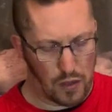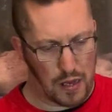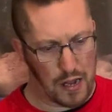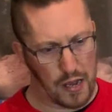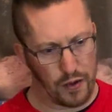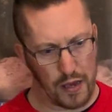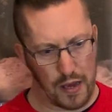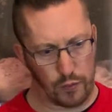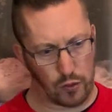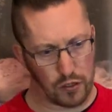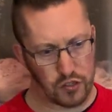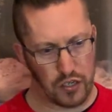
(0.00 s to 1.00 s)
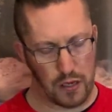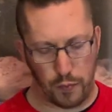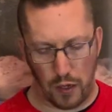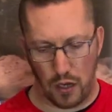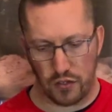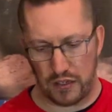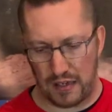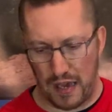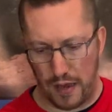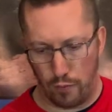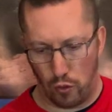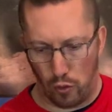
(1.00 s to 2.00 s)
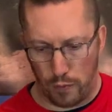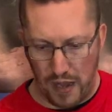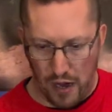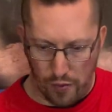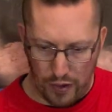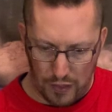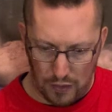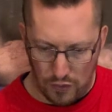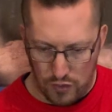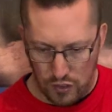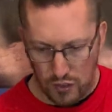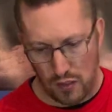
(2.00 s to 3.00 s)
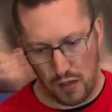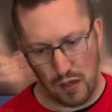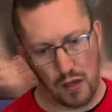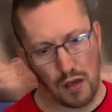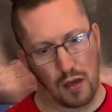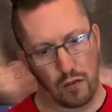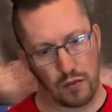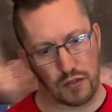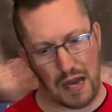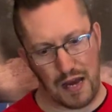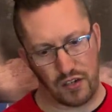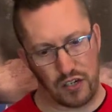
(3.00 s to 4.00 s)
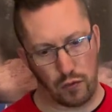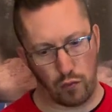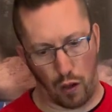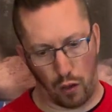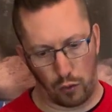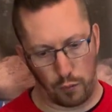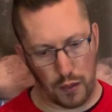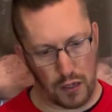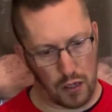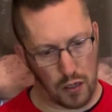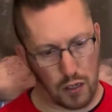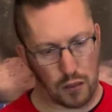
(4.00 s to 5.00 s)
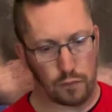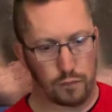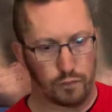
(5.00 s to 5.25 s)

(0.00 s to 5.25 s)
and we've got the C parts again. More bearings. Was that anti-roll bar?